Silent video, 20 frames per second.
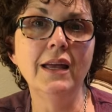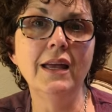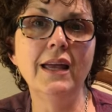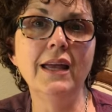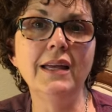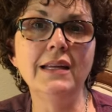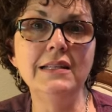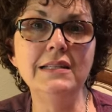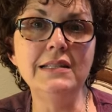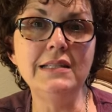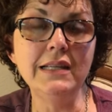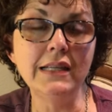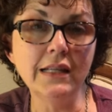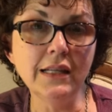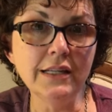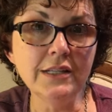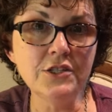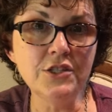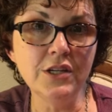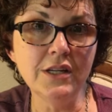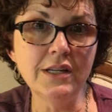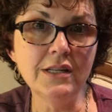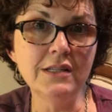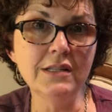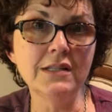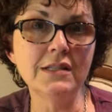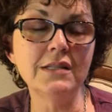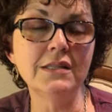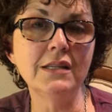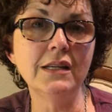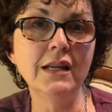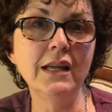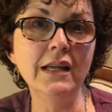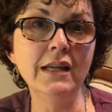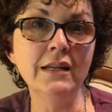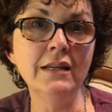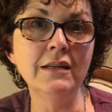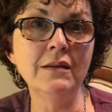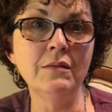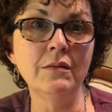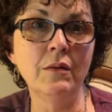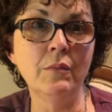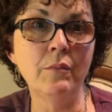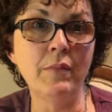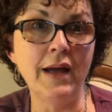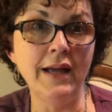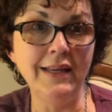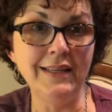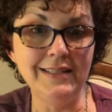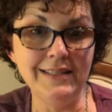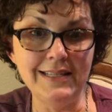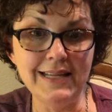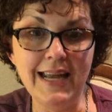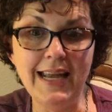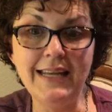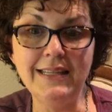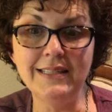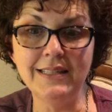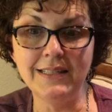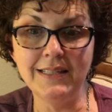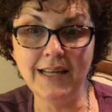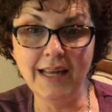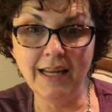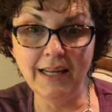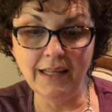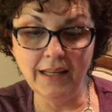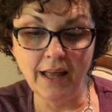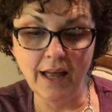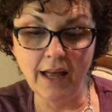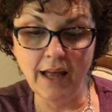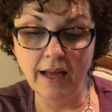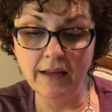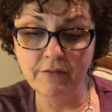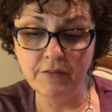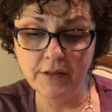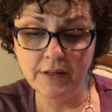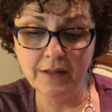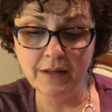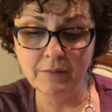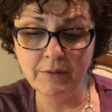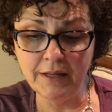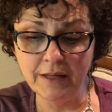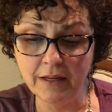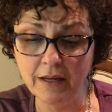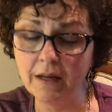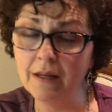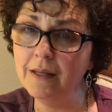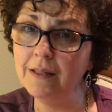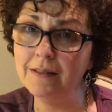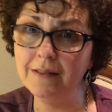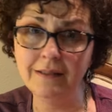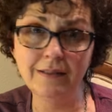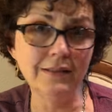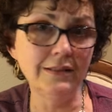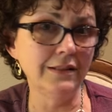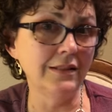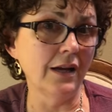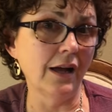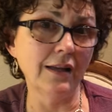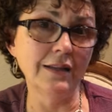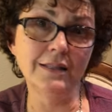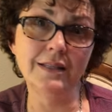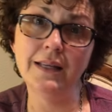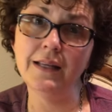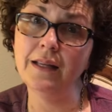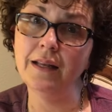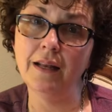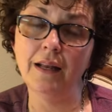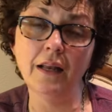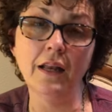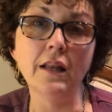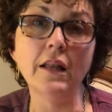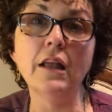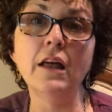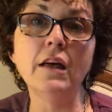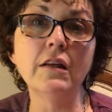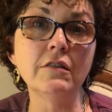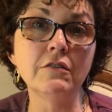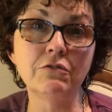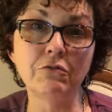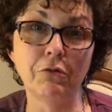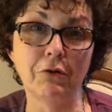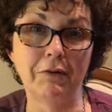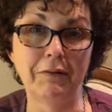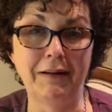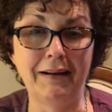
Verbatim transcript: and diligence in my day-to-day -day life and i mean god god did a lot of